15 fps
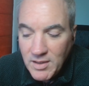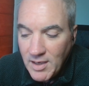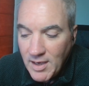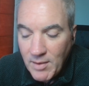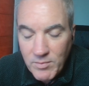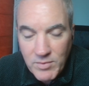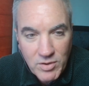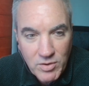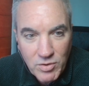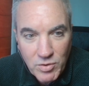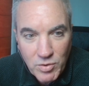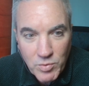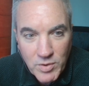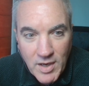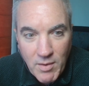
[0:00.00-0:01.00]

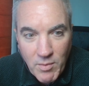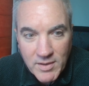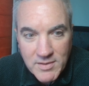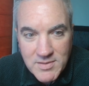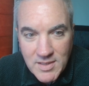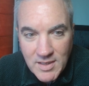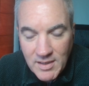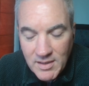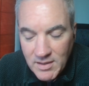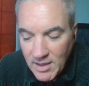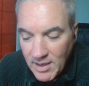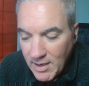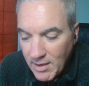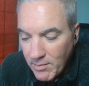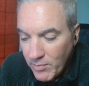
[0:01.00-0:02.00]
not want to see.
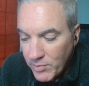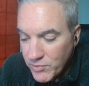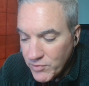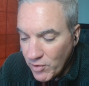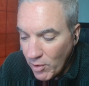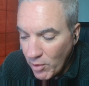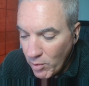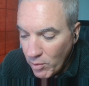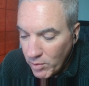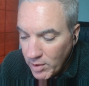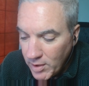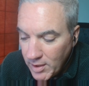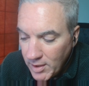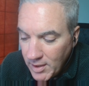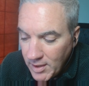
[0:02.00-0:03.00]
So
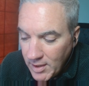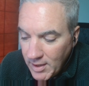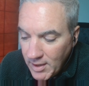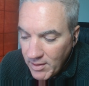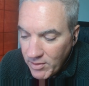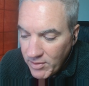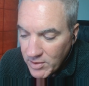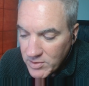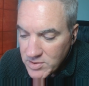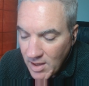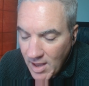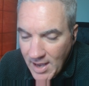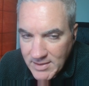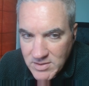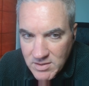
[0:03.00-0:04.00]
there's
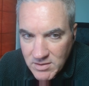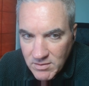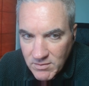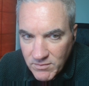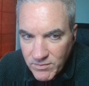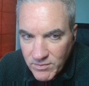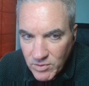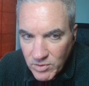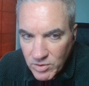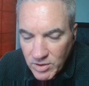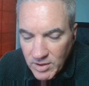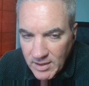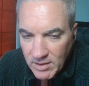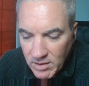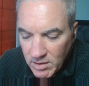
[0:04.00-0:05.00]
lots of
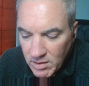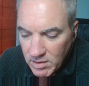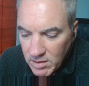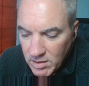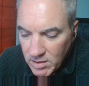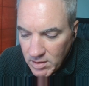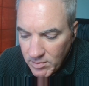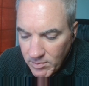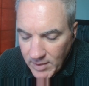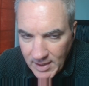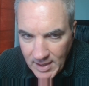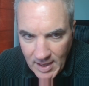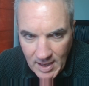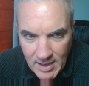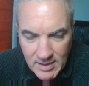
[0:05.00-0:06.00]
little
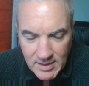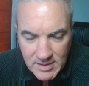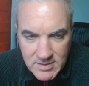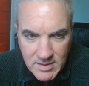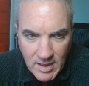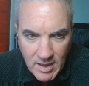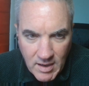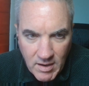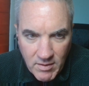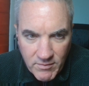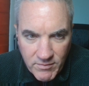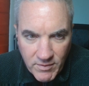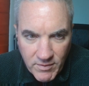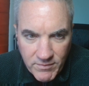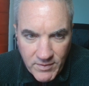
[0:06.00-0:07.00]
mechanics there
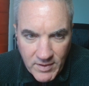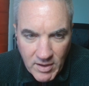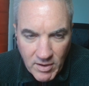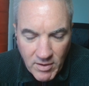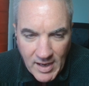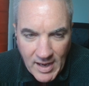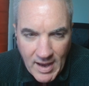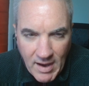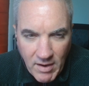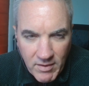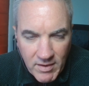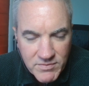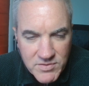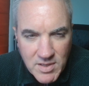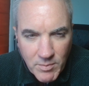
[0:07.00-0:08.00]
for figuring out
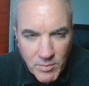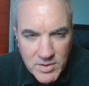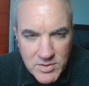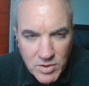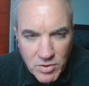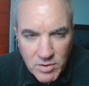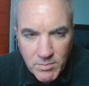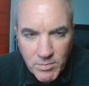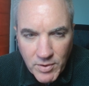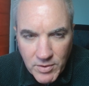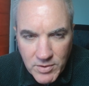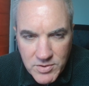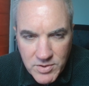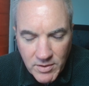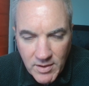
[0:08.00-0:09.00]
if someone is a good
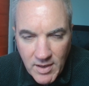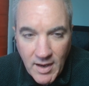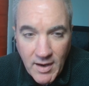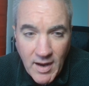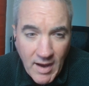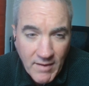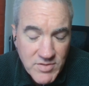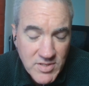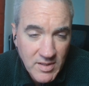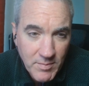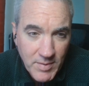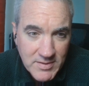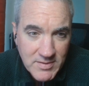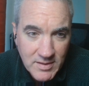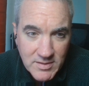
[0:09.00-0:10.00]
person or not. Obviously, the
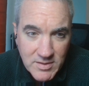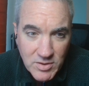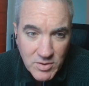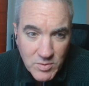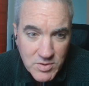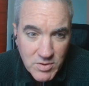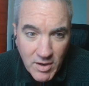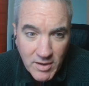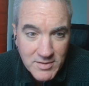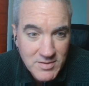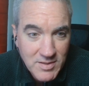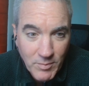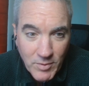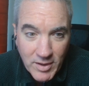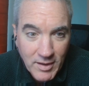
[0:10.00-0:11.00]
best thing to do is talk to
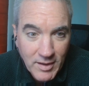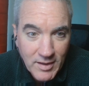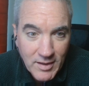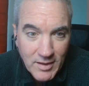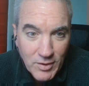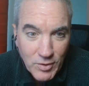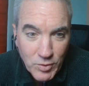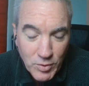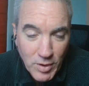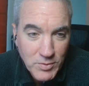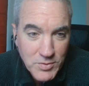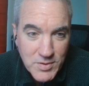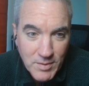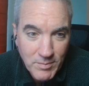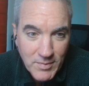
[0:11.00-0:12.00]
someone who knows
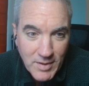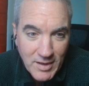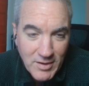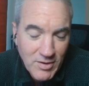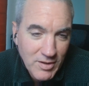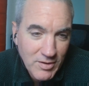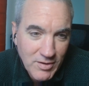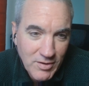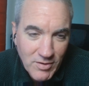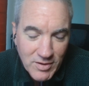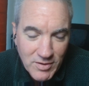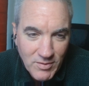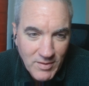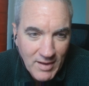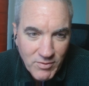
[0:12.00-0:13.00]
them. And you can
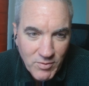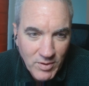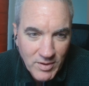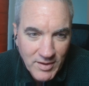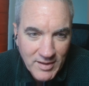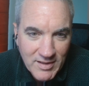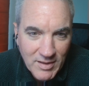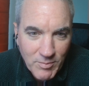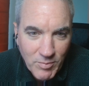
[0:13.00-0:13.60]
do that through a LinkedIn